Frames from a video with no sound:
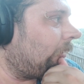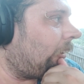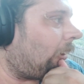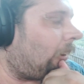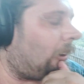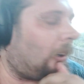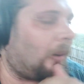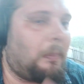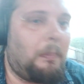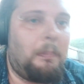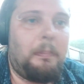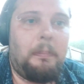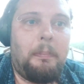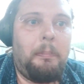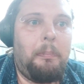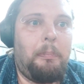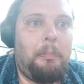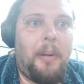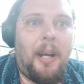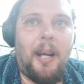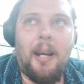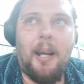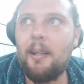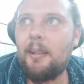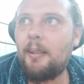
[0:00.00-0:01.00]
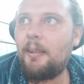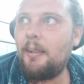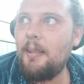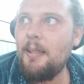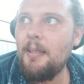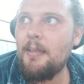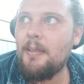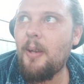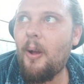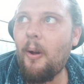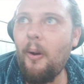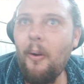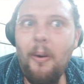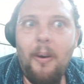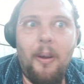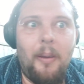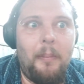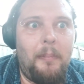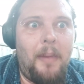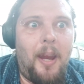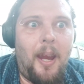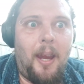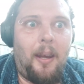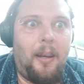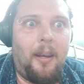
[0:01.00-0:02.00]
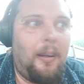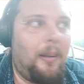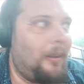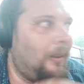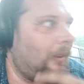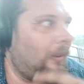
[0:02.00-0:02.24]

Oh fuck, this is hot, mate.